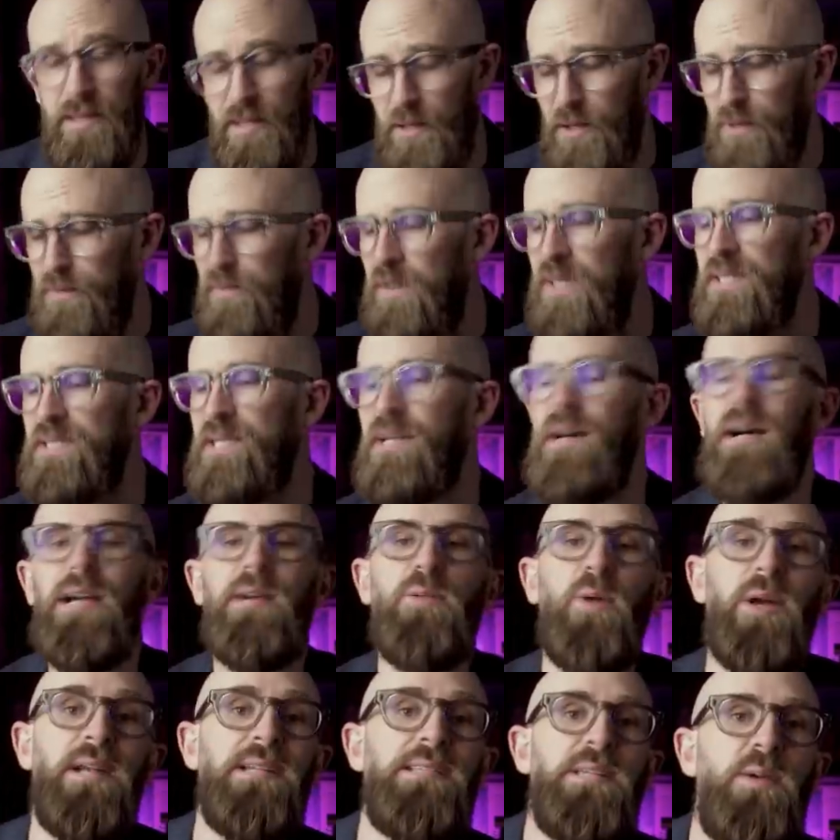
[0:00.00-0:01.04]
You know, finding high
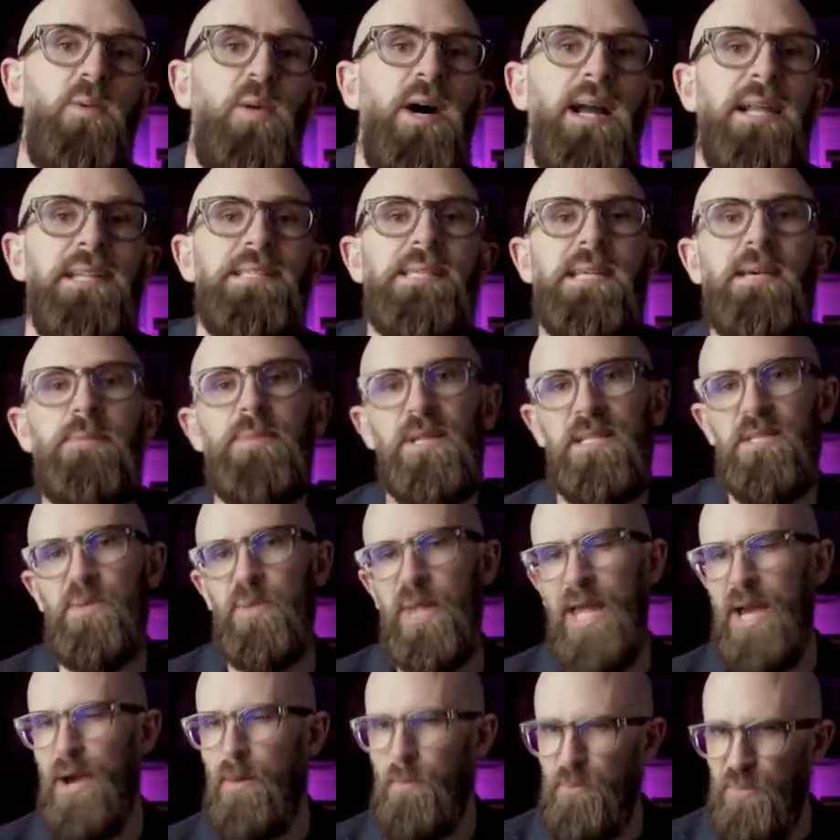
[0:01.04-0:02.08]
quality wireless earbuds
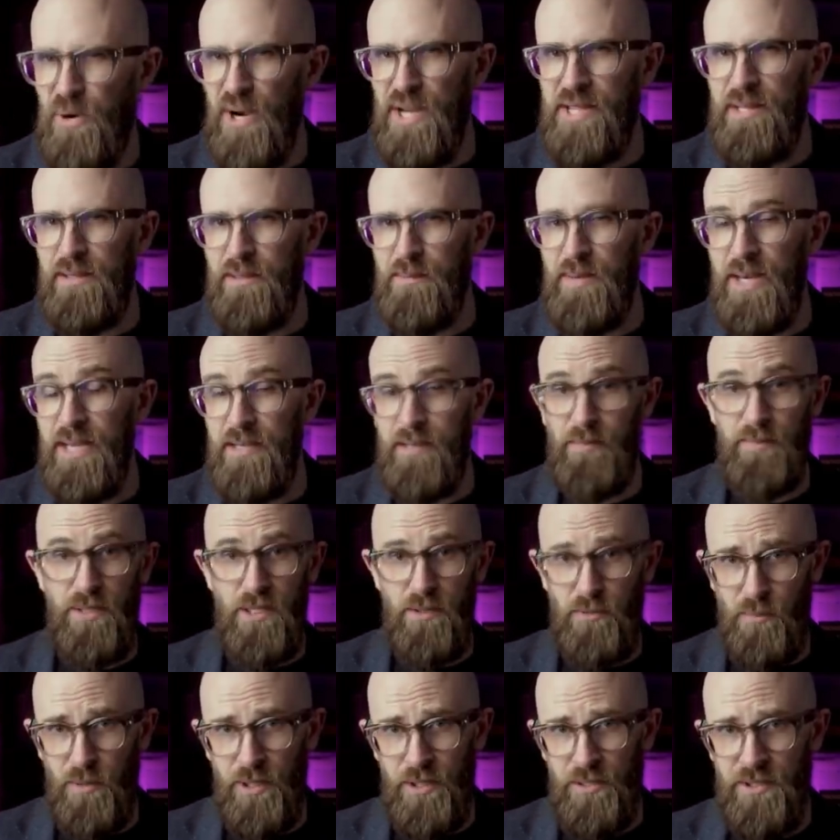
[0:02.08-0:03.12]
without breaking the bank can be
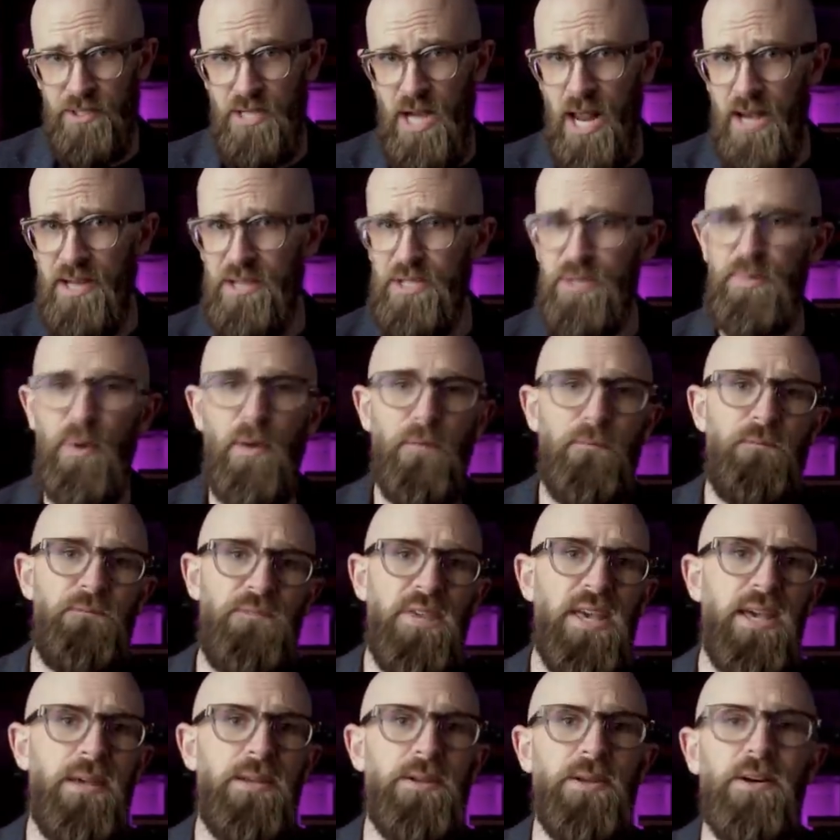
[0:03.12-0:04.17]
a real challenge, but
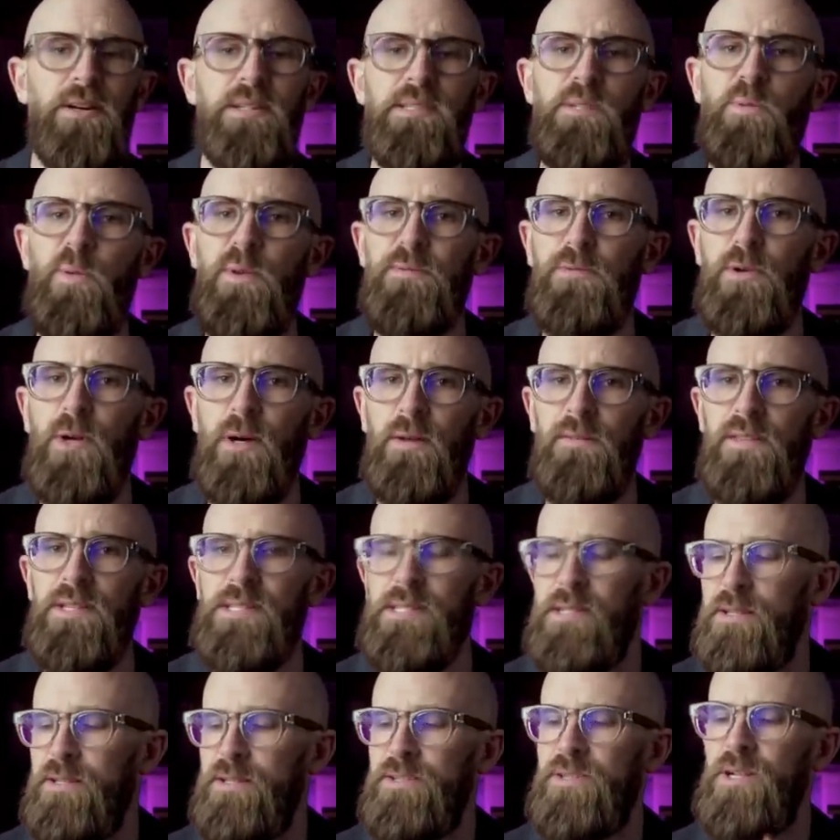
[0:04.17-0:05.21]
fear not, we've got the
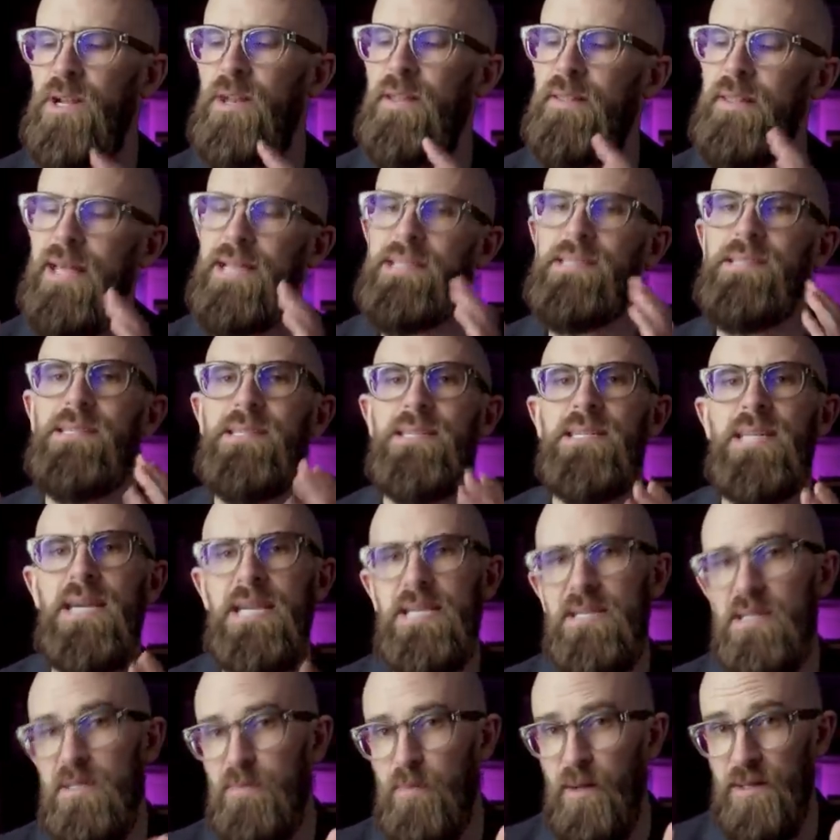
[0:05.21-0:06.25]
solution, and that's
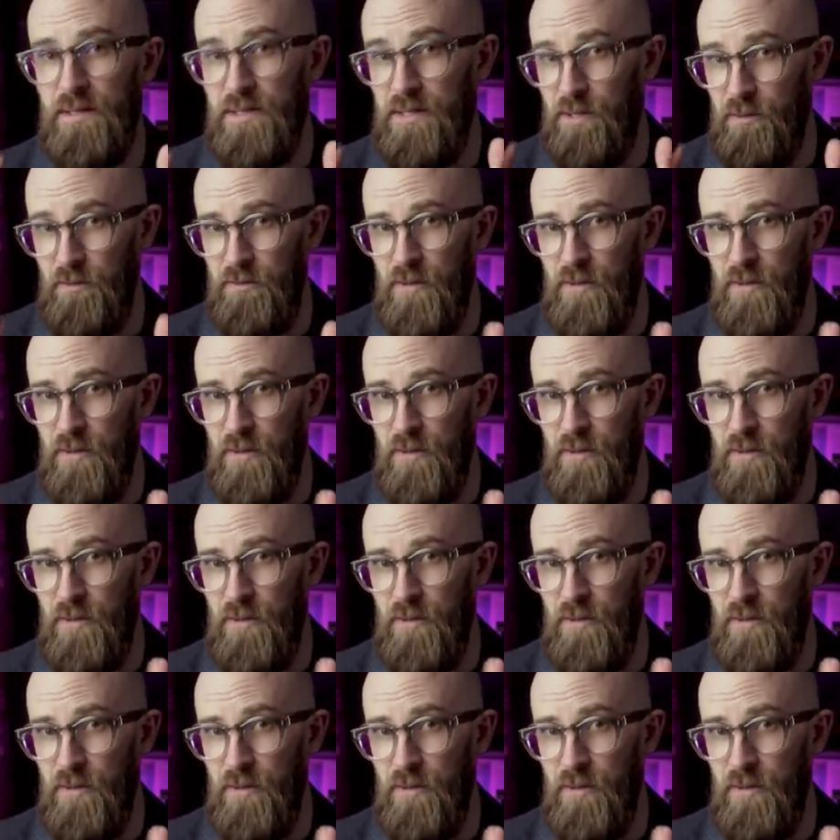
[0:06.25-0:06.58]
today's sponsor,